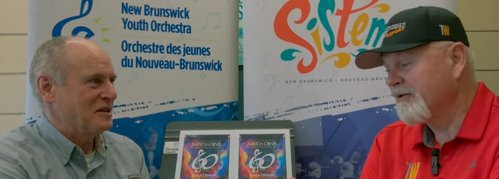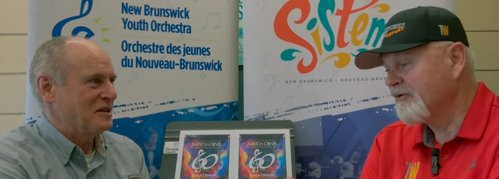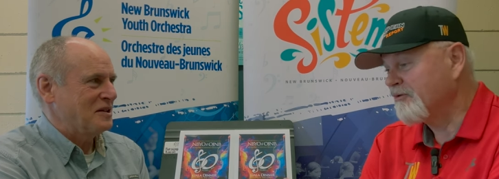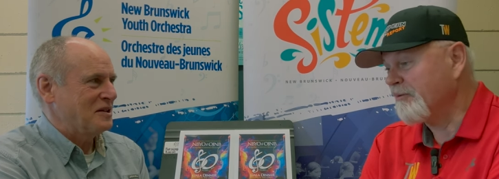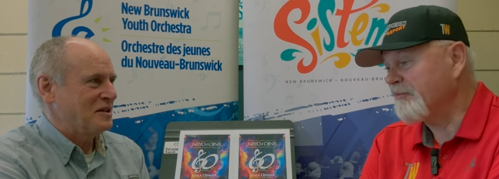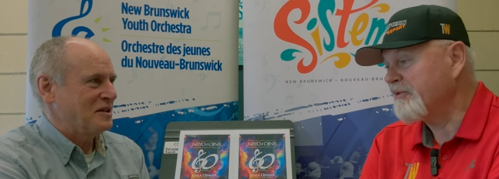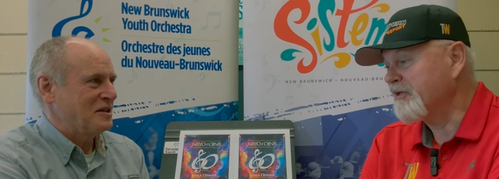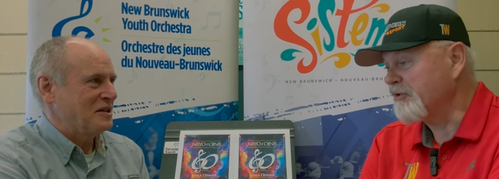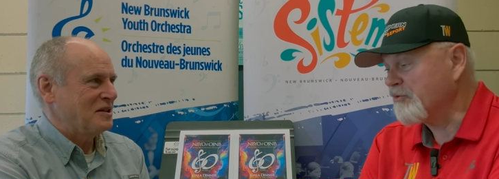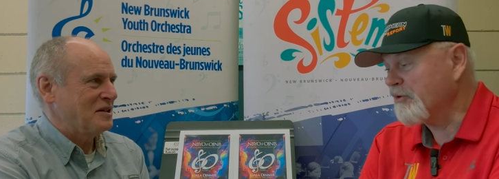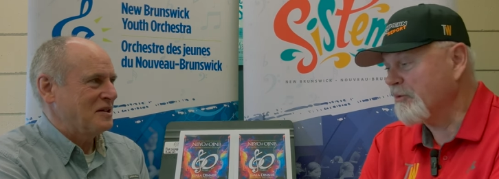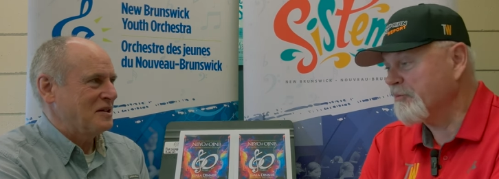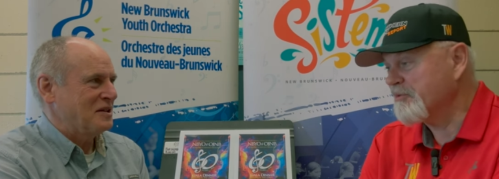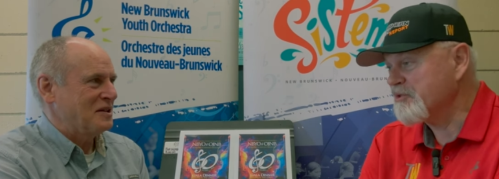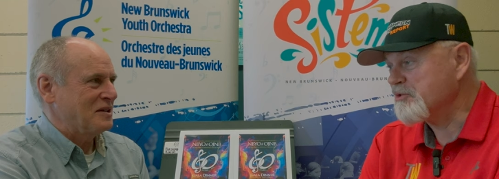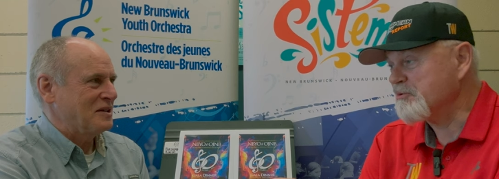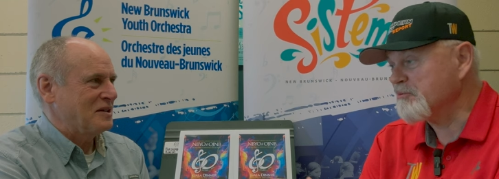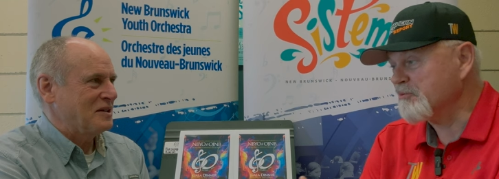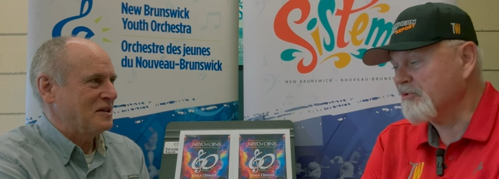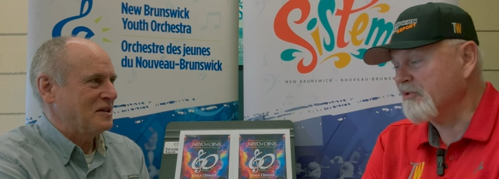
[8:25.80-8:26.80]
Speaker 1: somebody told me
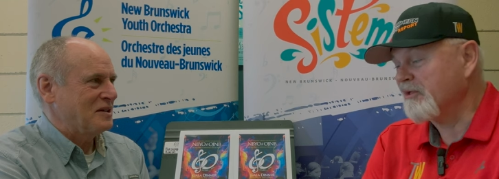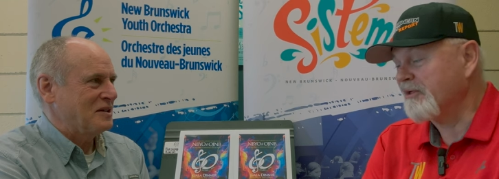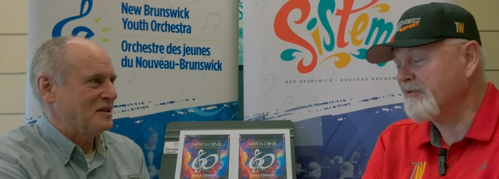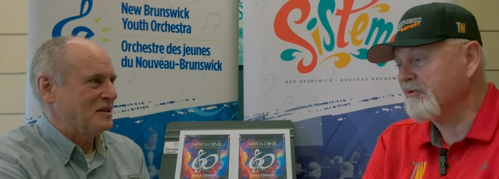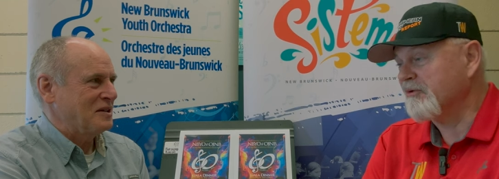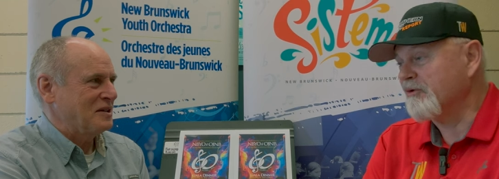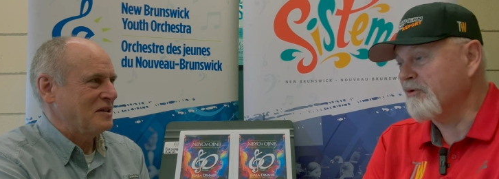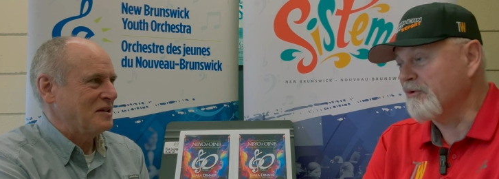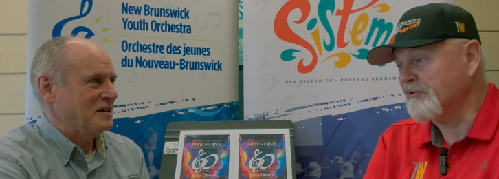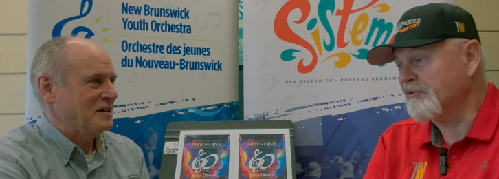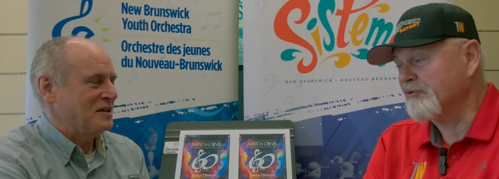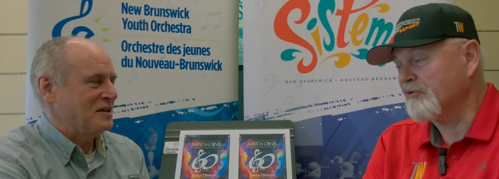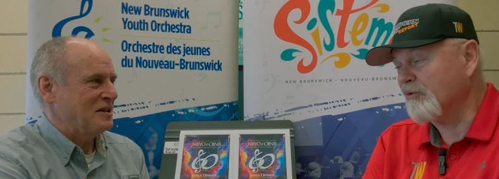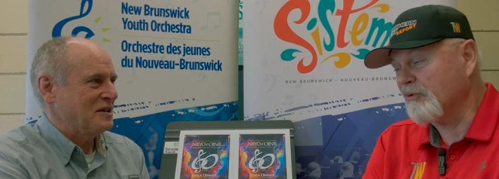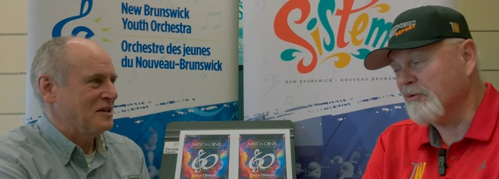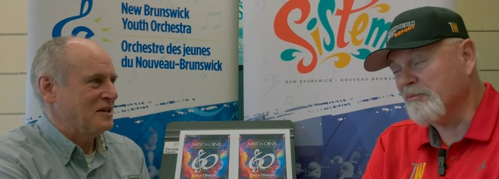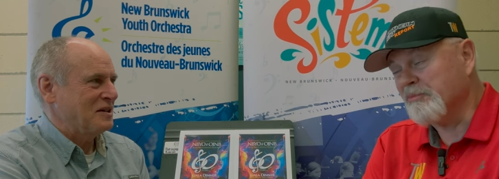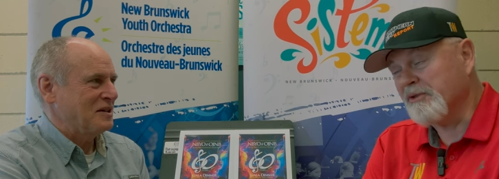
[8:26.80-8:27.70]
she was 11 years old,